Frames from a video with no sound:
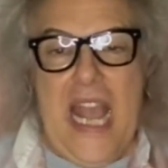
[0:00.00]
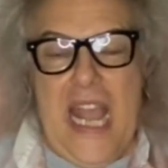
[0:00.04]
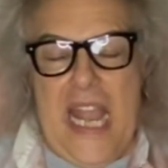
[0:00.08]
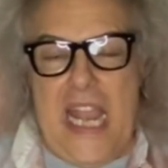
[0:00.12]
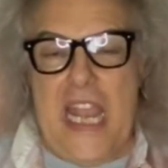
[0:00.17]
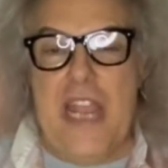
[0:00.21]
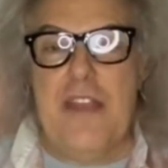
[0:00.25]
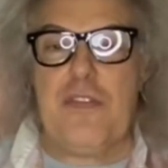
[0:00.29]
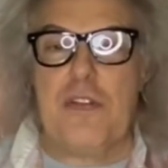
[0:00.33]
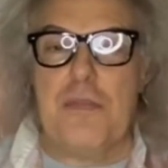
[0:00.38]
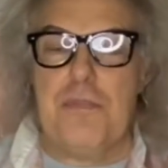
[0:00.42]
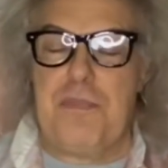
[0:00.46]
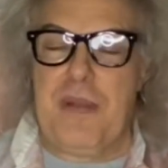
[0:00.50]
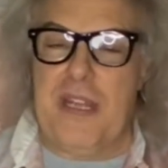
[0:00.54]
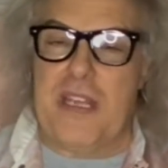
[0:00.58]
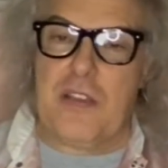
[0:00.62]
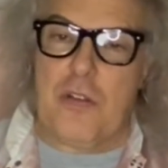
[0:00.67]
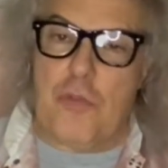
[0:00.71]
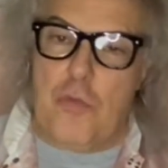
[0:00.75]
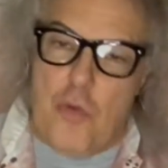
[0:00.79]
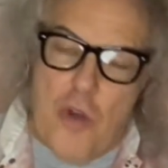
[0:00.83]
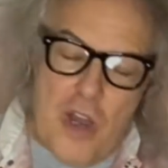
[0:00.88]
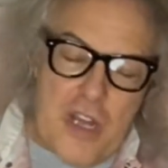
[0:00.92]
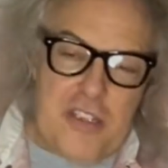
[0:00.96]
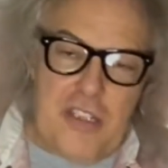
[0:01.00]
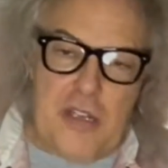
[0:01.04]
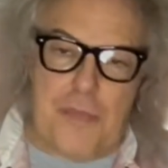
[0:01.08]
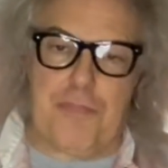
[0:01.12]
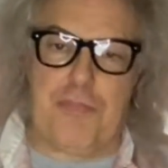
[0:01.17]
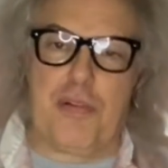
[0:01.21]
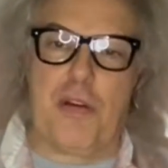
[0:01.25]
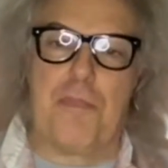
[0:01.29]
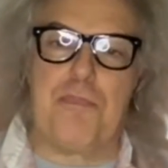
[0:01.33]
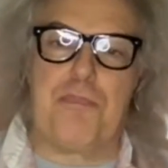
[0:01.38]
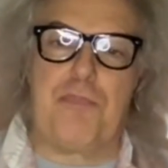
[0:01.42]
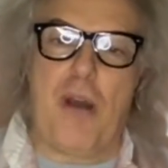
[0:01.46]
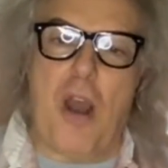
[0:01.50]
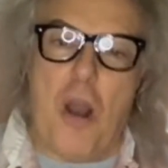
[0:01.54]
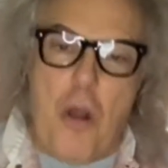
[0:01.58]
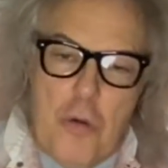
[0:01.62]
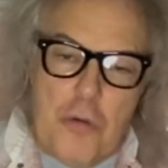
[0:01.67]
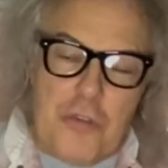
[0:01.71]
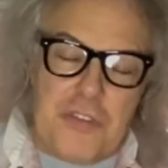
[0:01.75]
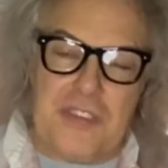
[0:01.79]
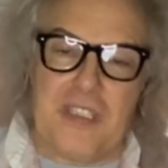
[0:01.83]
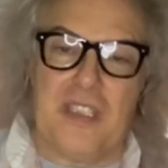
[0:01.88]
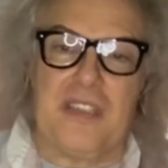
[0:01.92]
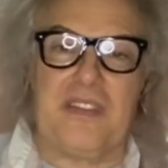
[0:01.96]
Even be the one to
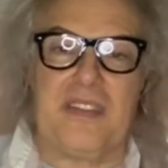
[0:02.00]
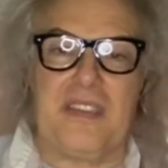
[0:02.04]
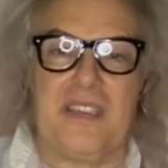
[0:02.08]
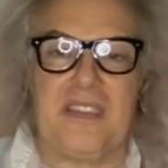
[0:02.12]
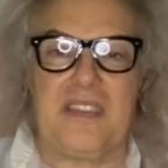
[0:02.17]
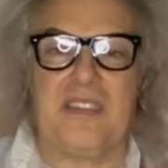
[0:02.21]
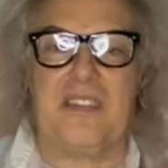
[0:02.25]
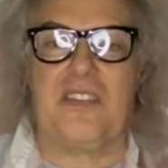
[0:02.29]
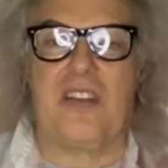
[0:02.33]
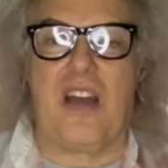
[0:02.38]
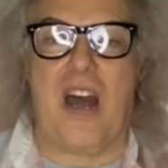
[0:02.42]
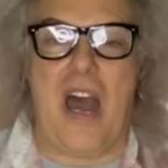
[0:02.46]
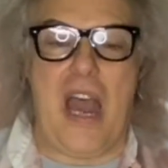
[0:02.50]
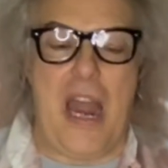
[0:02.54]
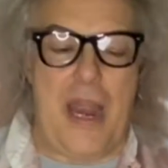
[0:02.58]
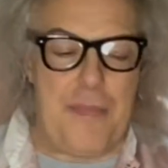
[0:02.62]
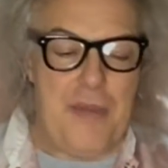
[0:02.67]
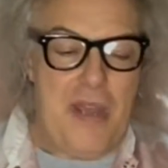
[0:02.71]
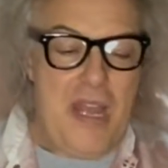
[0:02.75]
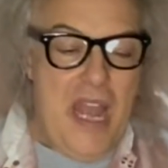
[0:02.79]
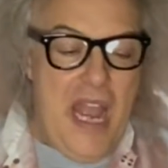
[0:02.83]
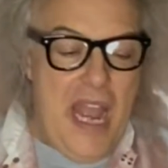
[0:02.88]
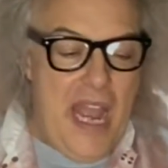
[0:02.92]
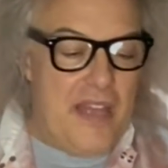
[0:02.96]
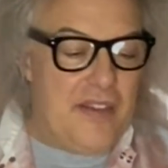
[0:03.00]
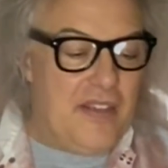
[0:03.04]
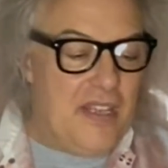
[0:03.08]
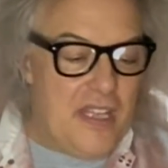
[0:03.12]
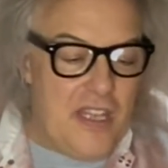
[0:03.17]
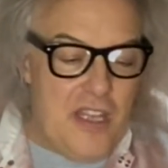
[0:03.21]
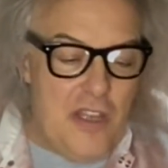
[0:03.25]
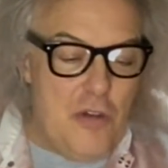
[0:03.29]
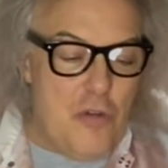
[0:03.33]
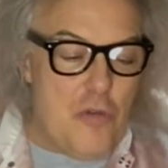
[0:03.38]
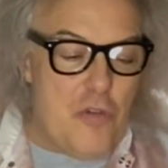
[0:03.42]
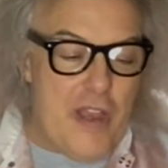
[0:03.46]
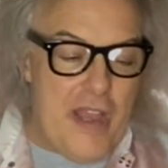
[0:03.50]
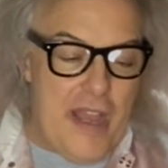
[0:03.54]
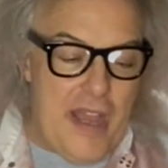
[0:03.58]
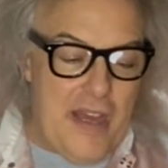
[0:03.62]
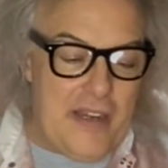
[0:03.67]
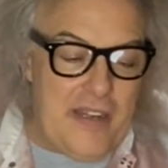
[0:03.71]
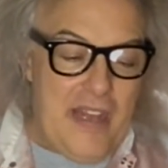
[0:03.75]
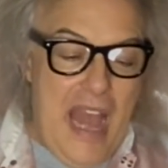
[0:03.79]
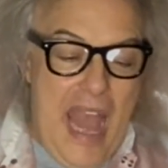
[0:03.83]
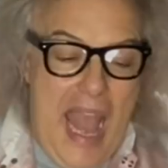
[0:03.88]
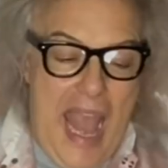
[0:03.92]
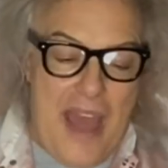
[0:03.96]
propose it this time in the
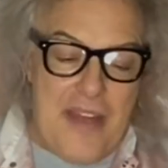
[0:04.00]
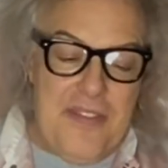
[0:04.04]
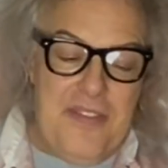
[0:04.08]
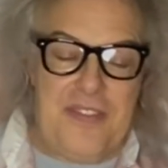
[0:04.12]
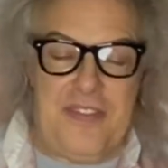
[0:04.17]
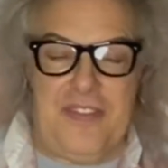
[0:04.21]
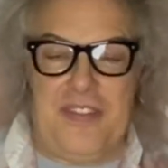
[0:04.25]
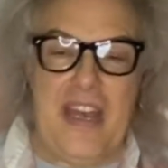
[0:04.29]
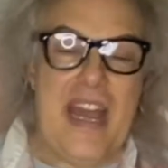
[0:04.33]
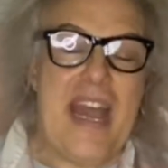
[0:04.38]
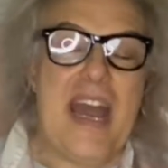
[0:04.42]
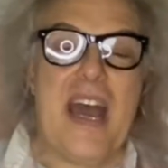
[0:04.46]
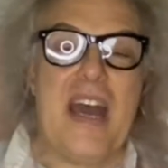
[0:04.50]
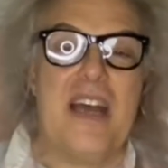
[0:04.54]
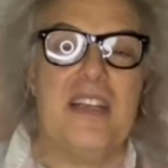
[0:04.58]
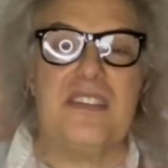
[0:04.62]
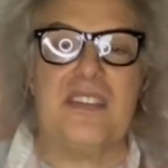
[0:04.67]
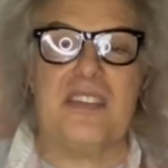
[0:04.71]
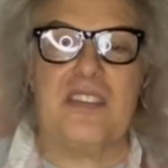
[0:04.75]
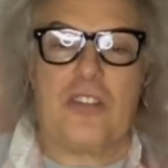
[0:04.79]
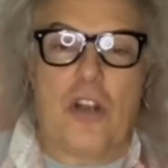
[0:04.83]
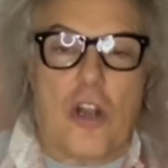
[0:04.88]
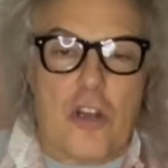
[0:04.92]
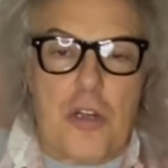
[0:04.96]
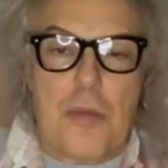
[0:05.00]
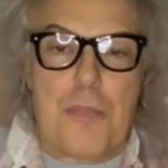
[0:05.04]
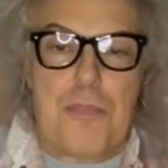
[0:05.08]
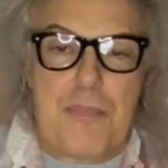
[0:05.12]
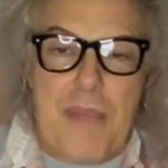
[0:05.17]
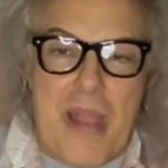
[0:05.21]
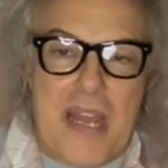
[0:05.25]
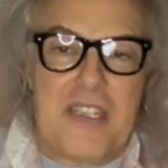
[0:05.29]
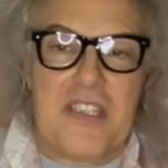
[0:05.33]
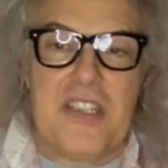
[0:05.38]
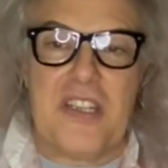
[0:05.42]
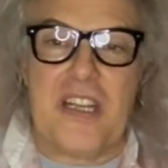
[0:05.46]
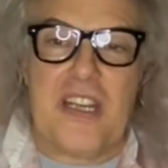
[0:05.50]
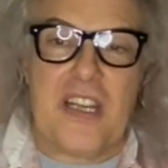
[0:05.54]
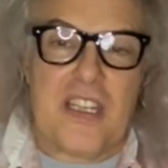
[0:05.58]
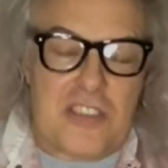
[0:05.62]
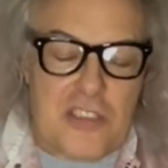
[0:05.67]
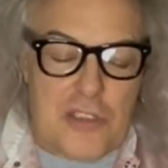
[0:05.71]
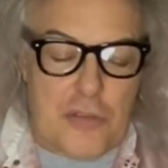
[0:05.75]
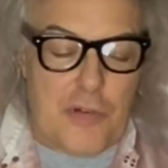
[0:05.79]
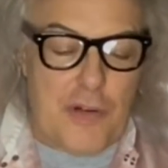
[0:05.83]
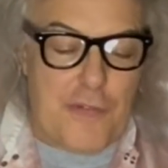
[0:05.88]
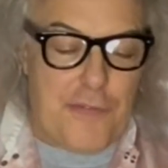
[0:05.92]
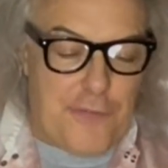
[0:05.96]
UN and then start amending it
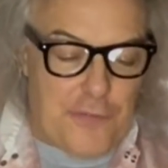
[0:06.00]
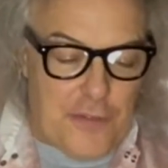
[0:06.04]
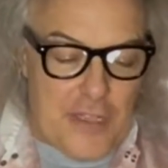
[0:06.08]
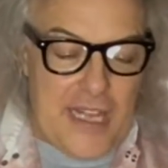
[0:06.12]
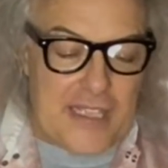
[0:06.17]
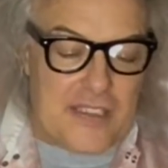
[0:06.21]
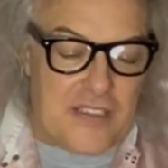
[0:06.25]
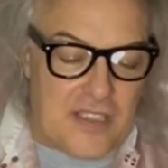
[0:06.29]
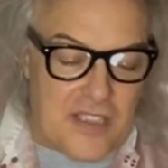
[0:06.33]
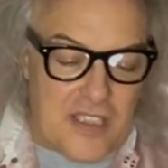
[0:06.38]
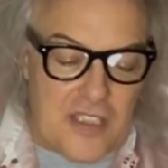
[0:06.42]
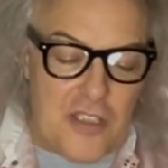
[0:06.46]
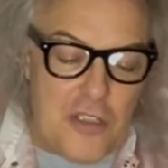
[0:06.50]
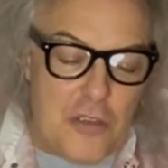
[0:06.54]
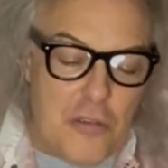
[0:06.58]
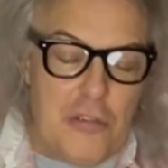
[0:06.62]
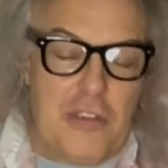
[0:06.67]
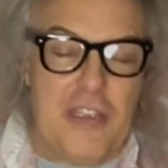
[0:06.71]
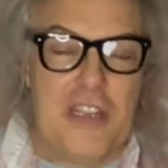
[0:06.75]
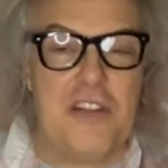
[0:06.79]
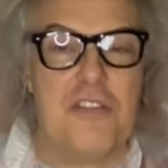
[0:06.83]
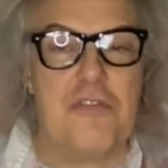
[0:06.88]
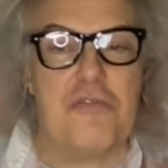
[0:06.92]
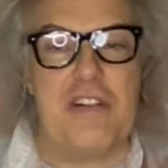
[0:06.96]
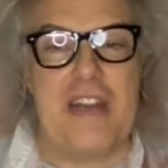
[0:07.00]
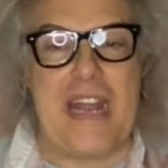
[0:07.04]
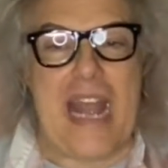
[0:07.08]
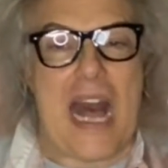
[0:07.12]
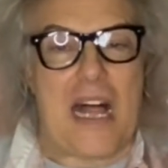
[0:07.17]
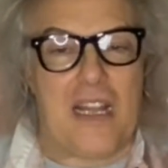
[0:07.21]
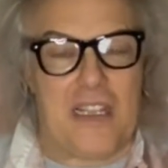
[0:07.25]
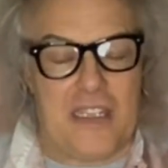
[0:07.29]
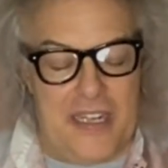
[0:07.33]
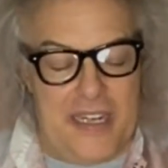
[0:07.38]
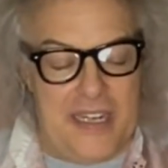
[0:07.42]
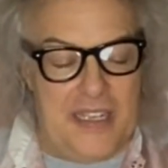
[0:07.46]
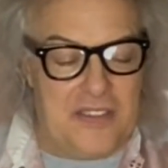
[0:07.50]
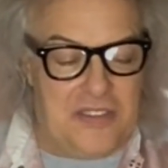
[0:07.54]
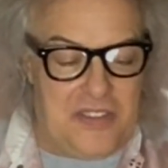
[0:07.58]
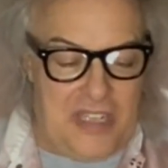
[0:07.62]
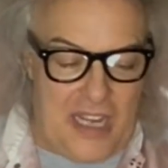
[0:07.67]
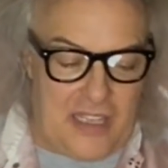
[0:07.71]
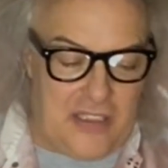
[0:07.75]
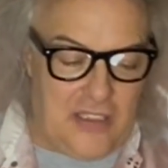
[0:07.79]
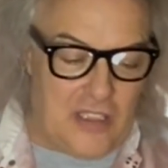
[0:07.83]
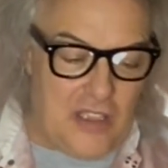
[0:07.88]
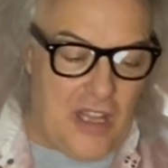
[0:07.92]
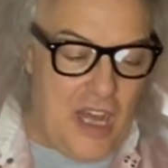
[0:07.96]
to reflect the newly reality and
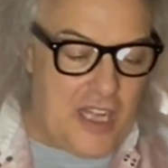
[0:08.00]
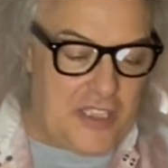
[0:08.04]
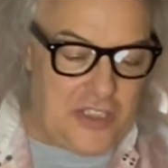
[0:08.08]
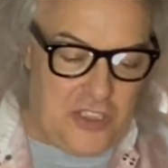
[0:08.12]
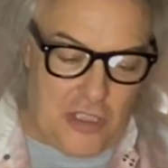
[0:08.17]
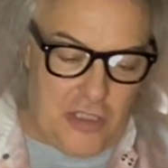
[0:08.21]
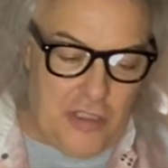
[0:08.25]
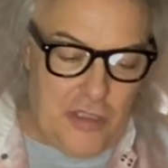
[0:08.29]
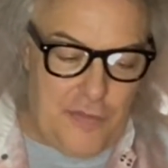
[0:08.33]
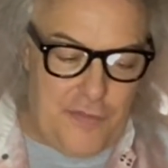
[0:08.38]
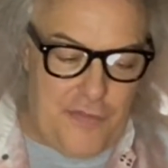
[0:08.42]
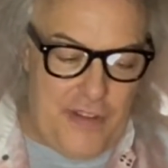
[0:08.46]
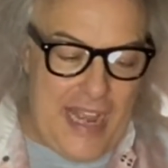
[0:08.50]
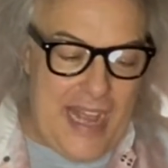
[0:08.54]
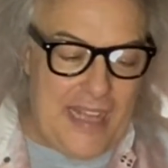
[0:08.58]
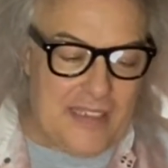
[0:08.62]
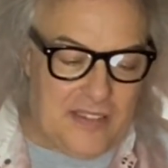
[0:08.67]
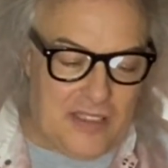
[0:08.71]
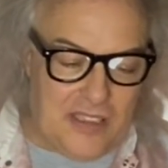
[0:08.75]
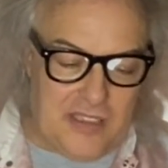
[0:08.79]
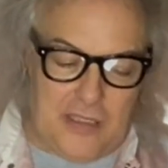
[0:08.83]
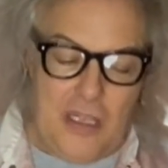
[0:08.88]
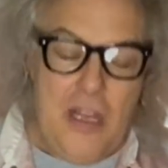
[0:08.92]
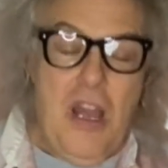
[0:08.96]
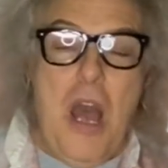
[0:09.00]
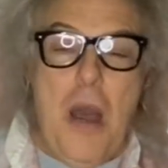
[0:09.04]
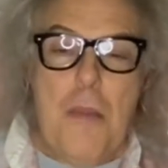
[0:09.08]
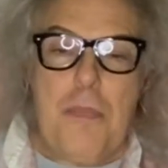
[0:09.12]
technological advances.